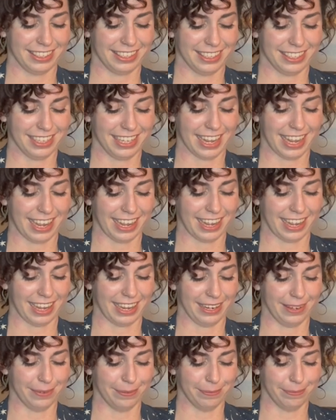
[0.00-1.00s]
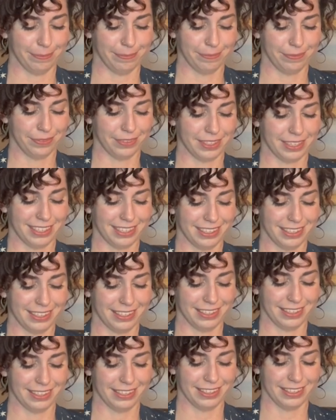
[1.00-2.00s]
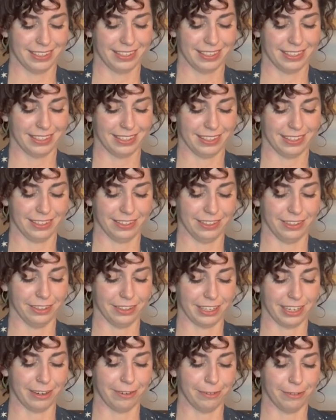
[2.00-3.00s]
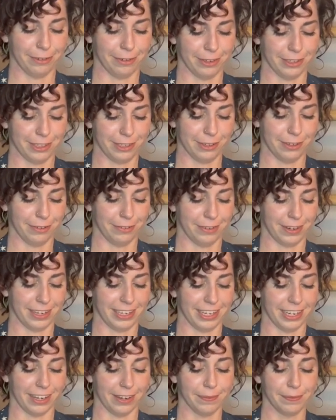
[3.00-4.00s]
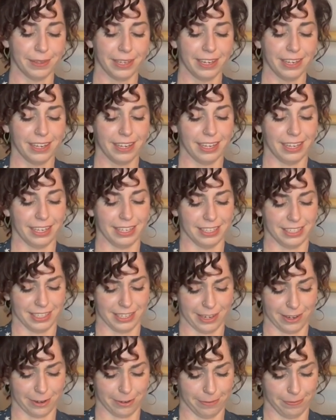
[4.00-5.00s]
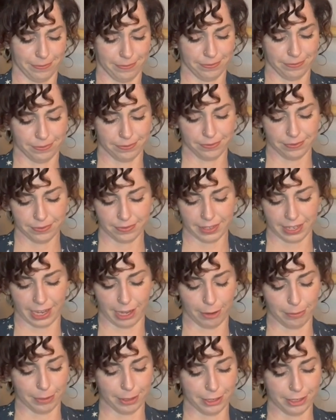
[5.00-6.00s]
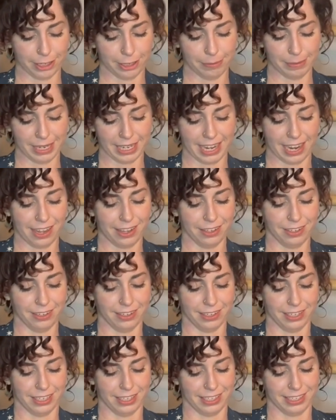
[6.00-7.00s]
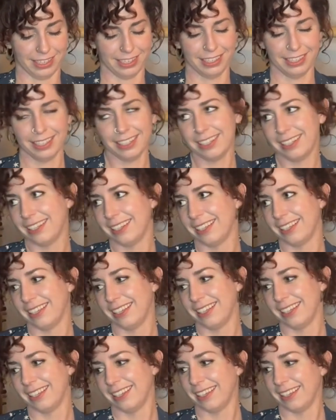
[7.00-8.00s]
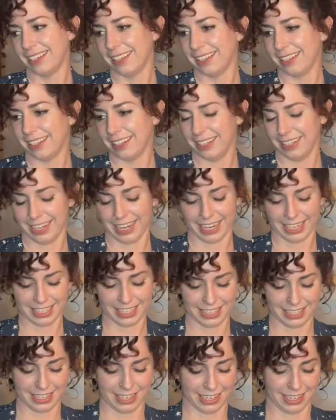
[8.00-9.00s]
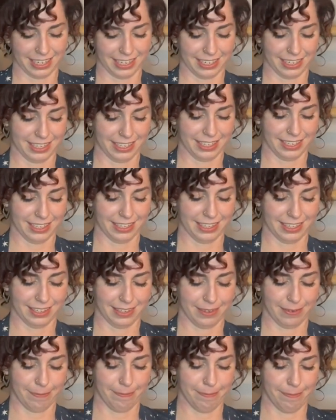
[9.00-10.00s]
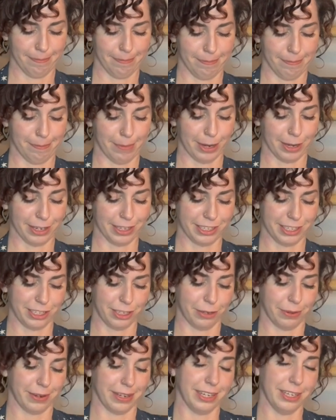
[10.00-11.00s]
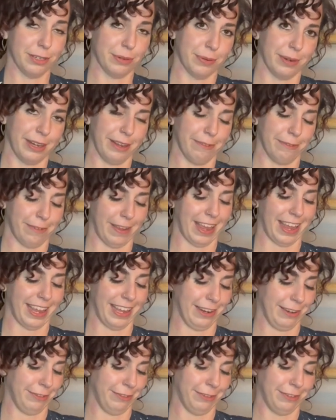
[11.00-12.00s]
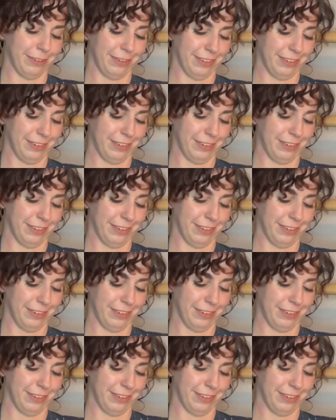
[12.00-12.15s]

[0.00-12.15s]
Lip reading: Yeah, I'm looking forward to a fun year. And so I'll mark on my calendar next March 2025.